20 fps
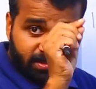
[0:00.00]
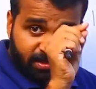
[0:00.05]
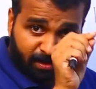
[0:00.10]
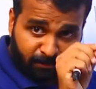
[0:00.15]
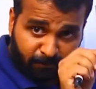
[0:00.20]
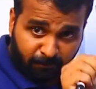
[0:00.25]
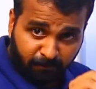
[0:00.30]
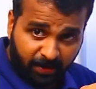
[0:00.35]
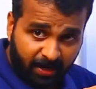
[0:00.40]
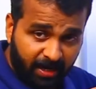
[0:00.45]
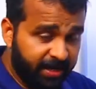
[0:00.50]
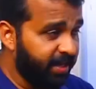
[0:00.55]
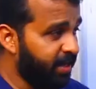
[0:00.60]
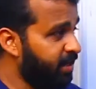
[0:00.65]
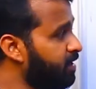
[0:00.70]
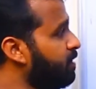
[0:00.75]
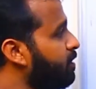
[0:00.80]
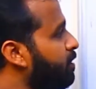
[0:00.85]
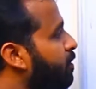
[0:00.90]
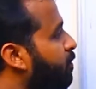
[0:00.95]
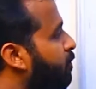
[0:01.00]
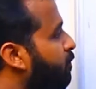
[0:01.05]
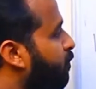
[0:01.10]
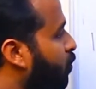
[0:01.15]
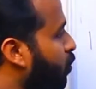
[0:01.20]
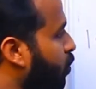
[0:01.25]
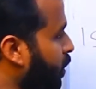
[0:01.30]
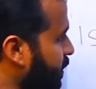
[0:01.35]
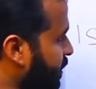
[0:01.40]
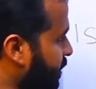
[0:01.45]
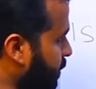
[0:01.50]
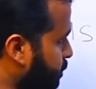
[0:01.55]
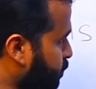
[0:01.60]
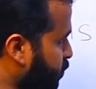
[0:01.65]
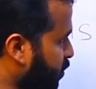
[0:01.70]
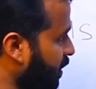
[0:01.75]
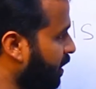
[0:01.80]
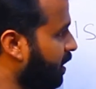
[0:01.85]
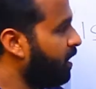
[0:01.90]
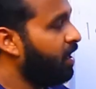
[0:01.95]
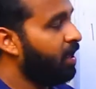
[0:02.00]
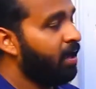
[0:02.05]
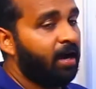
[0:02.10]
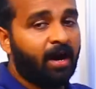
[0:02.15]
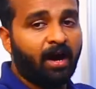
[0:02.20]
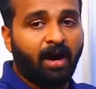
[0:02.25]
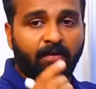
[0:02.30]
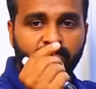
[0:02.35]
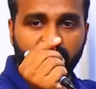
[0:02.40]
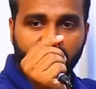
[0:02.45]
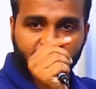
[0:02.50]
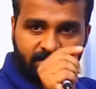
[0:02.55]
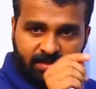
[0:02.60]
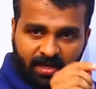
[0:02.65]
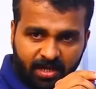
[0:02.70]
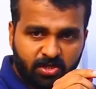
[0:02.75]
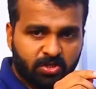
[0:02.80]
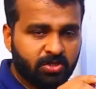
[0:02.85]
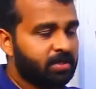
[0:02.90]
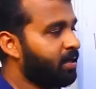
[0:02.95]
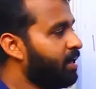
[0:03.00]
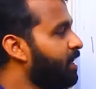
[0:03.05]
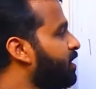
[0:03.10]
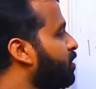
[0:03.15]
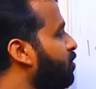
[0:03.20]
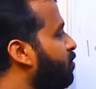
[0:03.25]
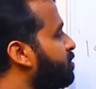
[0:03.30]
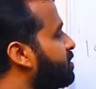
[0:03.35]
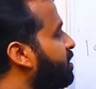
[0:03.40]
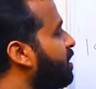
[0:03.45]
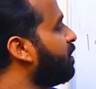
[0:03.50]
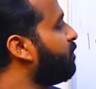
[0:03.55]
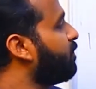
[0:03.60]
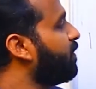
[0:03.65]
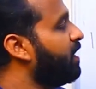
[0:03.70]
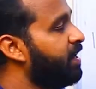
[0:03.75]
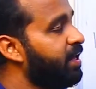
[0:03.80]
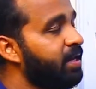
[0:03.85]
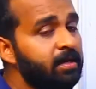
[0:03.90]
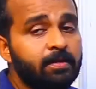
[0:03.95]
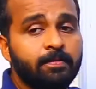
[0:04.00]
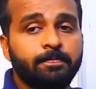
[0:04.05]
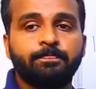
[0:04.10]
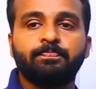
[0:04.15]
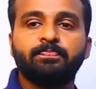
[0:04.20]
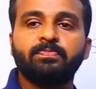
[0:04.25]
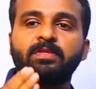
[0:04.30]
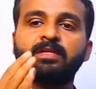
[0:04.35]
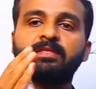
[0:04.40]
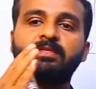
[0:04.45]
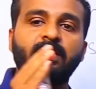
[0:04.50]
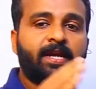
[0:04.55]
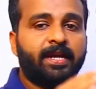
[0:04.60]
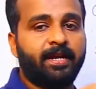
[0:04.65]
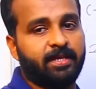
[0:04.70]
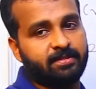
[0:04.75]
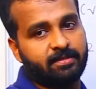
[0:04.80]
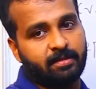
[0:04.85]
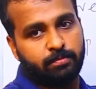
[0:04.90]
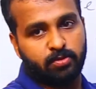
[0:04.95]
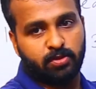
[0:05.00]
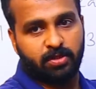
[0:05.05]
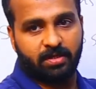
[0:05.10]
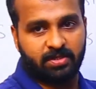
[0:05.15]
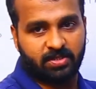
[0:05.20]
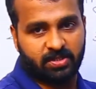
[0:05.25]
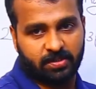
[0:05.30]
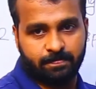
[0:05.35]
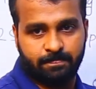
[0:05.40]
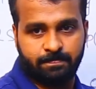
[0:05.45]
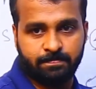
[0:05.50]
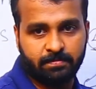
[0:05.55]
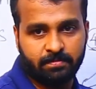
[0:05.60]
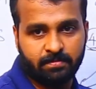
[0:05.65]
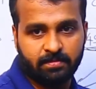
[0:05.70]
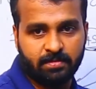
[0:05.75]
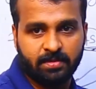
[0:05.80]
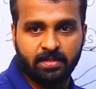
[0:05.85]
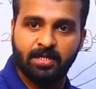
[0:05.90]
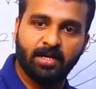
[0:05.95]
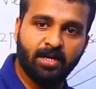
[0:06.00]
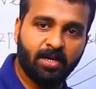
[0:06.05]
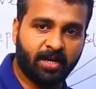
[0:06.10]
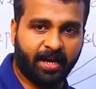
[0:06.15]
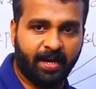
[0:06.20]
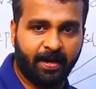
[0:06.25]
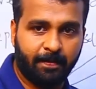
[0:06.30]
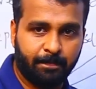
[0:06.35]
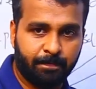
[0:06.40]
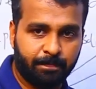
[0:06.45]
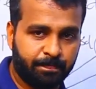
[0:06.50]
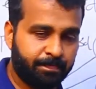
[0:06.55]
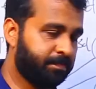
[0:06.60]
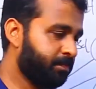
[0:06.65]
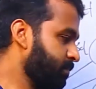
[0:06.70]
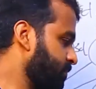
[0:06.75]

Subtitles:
are filled in 4s subshell. After that, electrons are filled in 3d subshells. Okay,